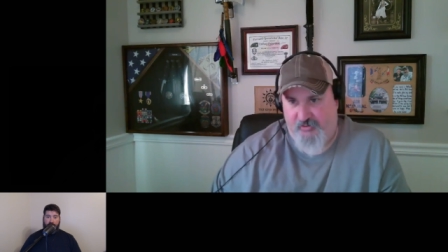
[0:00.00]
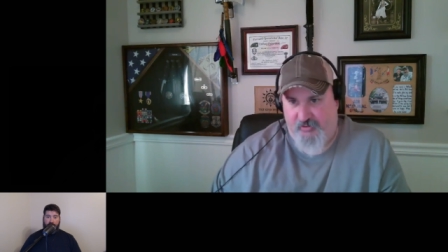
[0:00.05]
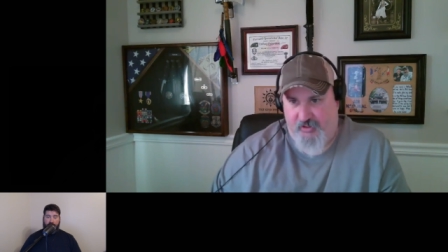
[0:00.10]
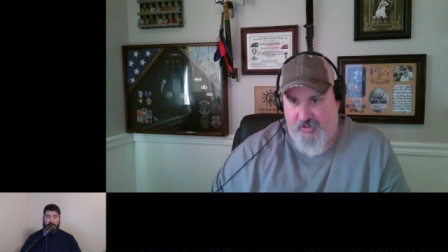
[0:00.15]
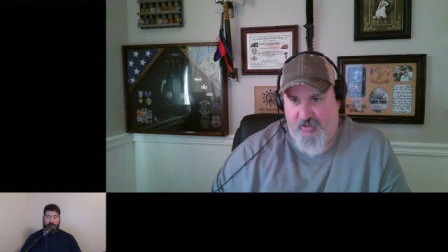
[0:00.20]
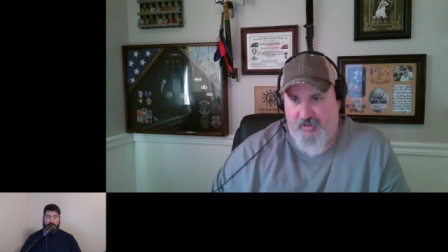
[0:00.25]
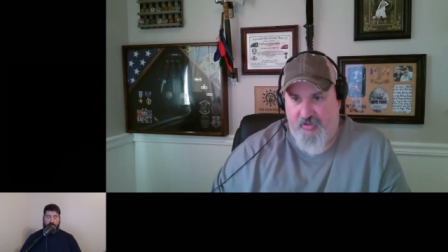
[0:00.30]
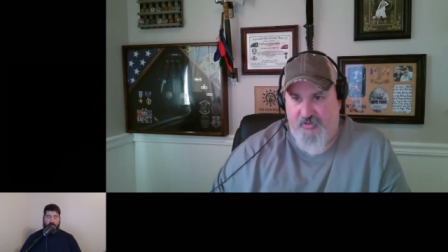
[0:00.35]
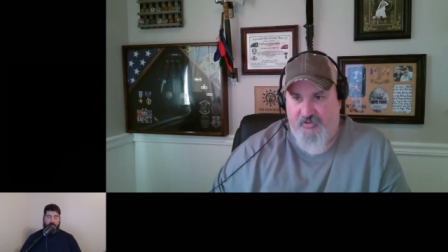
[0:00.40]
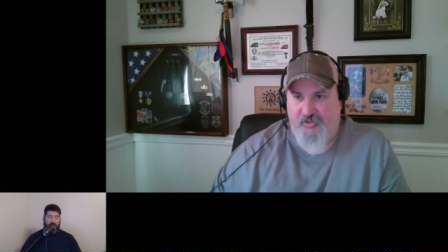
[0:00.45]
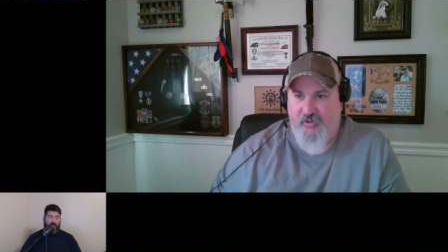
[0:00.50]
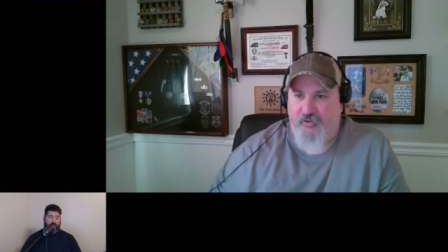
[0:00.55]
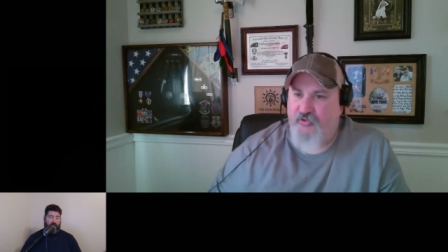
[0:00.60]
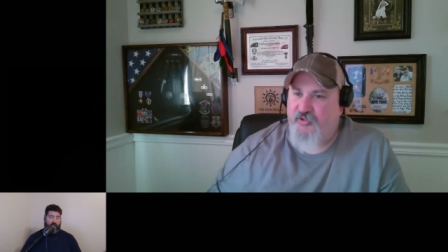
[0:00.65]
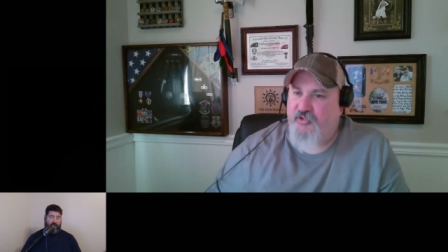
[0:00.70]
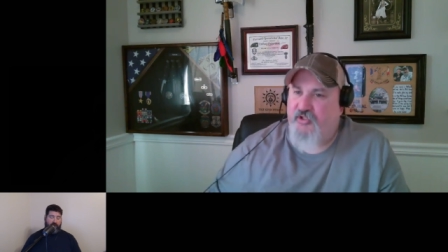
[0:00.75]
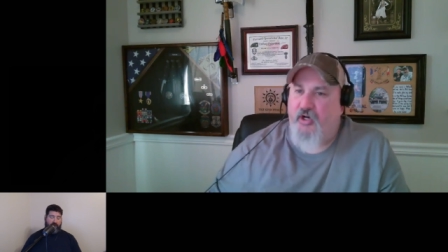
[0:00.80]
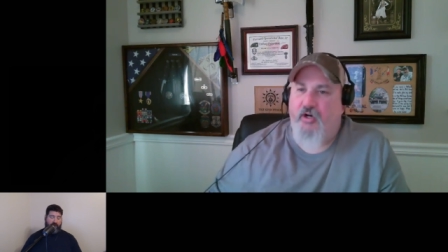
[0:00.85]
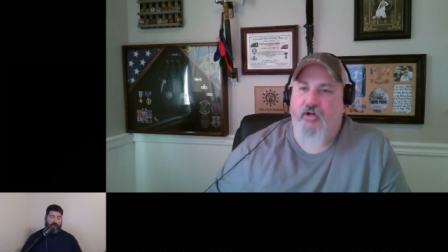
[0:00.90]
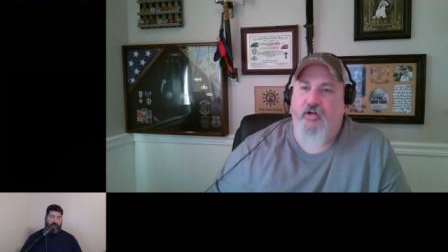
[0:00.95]
Uh, so
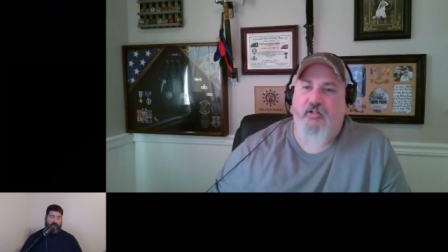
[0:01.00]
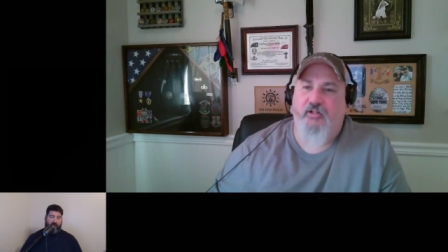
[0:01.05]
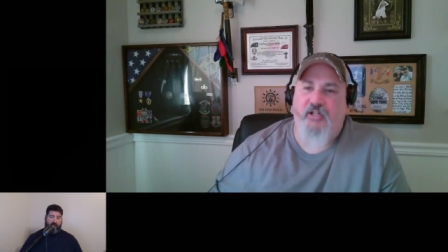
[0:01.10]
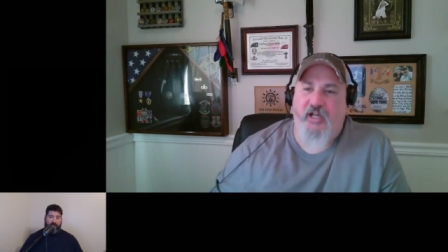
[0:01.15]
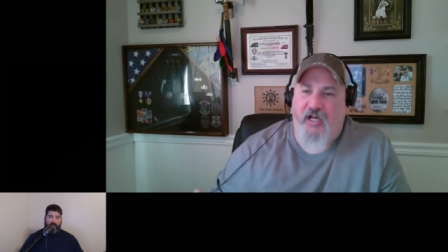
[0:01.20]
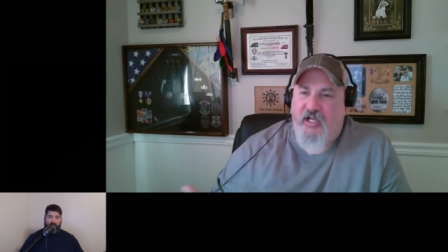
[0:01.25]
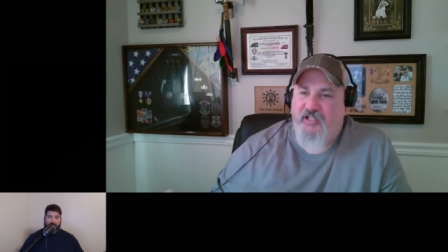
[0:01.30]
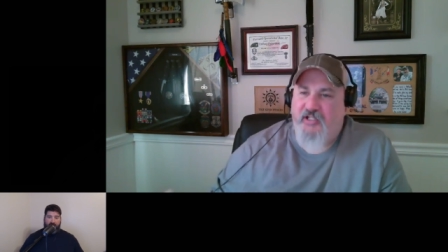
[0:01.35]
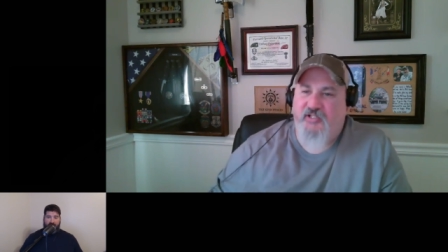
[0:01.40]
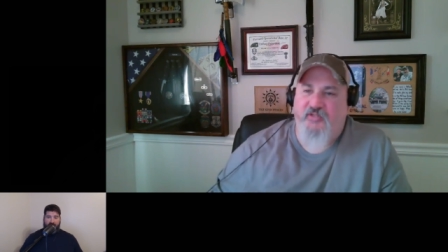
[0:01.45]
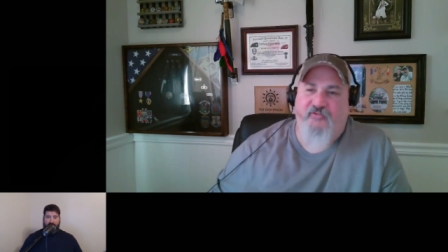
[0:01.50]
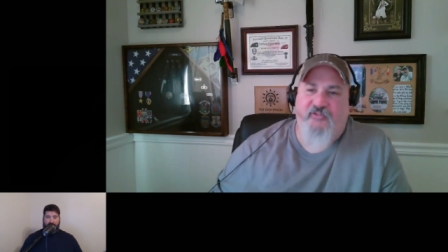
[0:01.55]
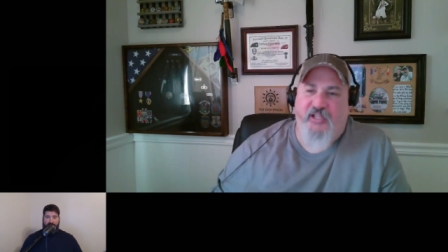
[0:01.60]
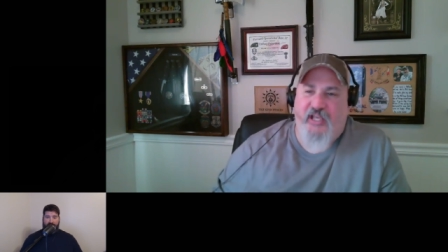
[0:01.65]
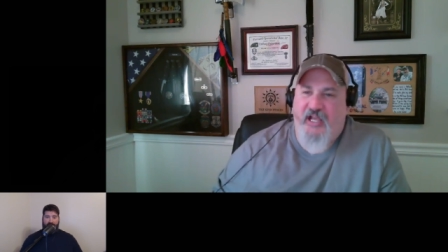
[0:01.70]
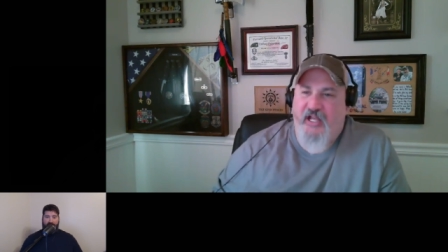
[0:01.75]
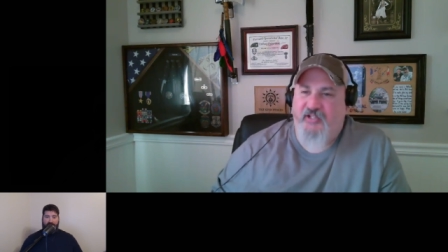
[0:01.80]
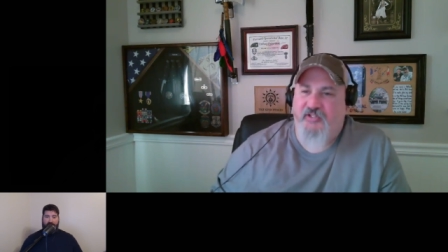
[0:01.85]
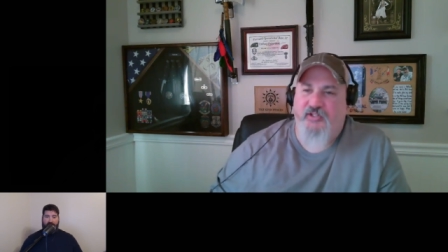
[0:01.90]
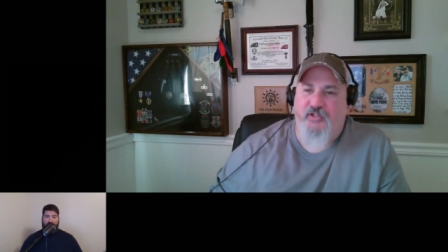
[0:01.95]
there's all kinds of
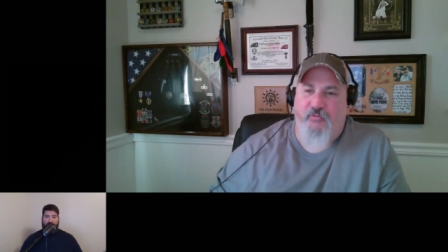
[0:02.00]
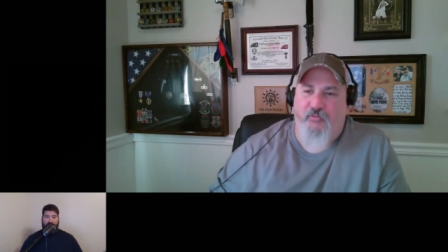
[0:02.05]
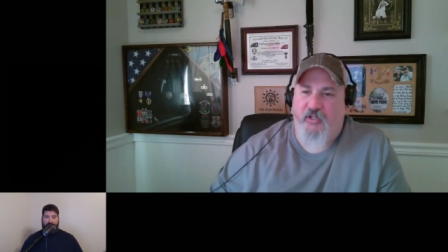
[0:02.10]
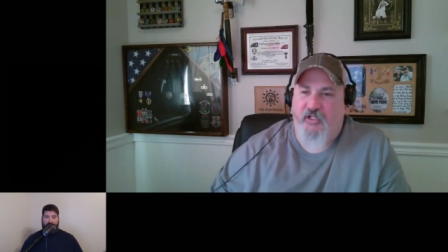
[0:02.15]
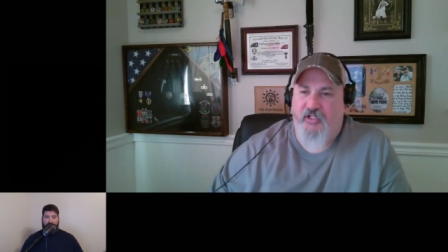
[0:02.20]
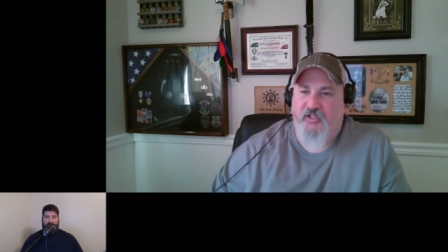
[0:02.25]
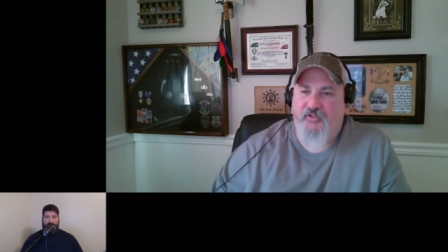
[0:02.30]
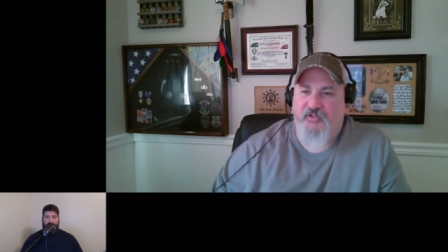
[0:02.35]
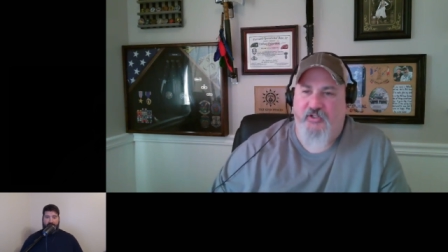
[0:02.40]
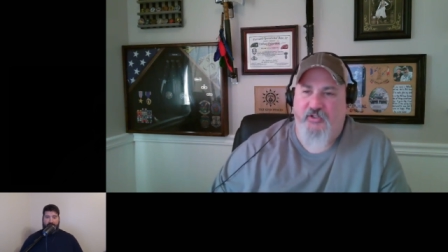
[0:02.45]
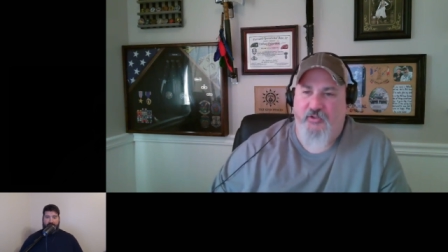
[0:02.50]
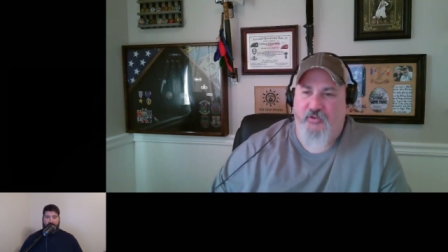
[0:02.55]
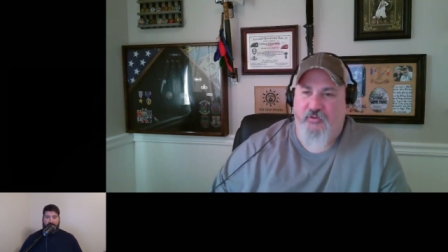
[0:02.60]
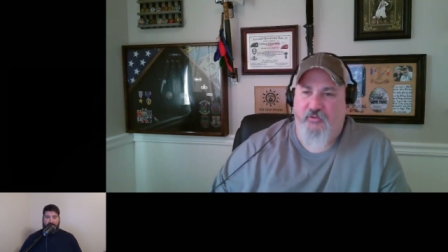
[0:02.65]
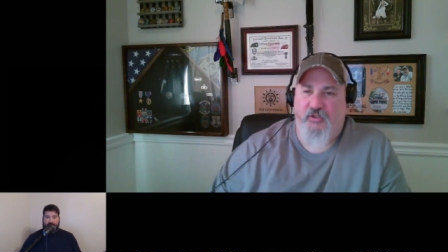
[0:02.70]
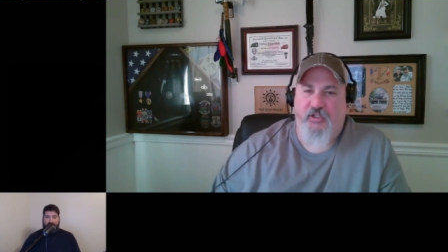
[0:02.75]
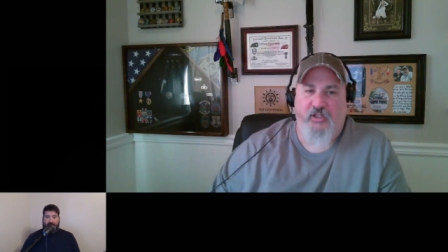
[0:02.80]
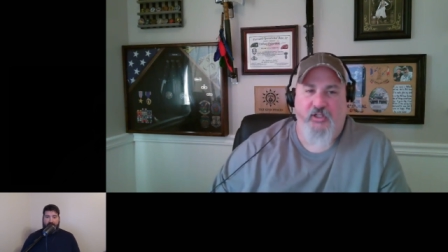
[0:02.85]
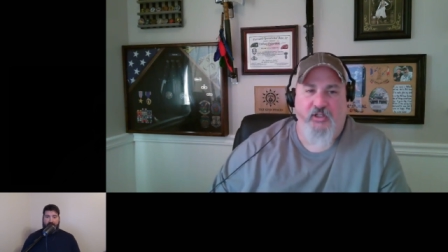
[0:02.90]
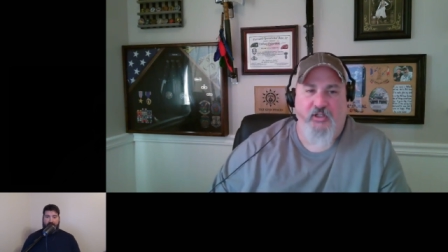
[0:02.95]
cats you run into